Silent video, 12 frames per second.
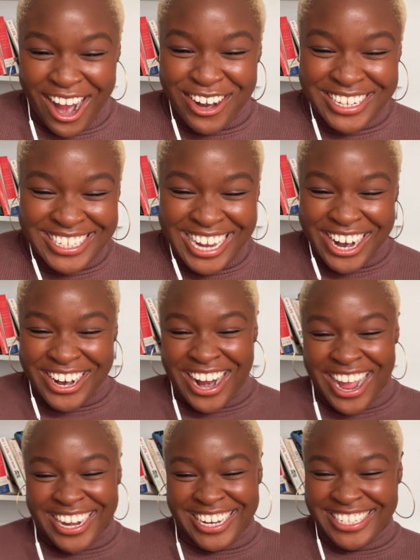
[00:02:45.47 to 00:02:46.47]
Our entire
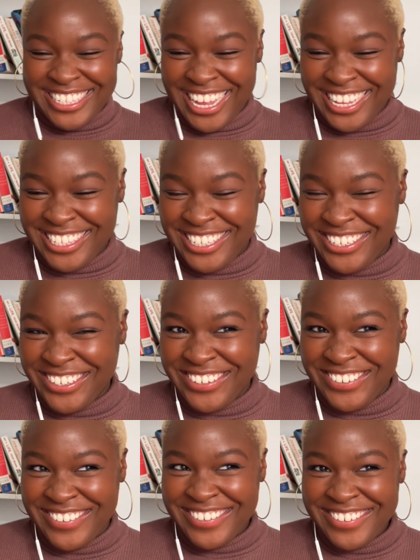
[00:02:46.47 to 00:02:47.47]
audience hates you?